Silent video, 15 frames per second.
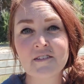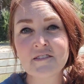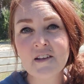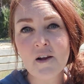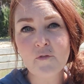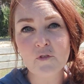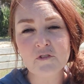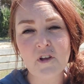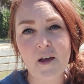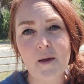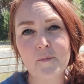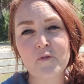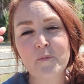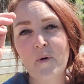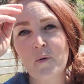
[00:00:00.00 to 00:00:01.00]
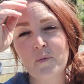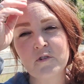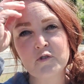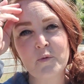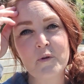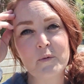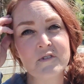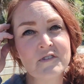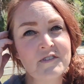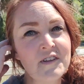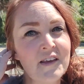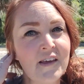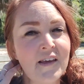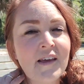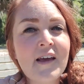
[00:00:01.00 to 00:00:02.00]
several times, but which we will
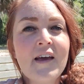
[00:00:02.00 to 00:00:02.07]
see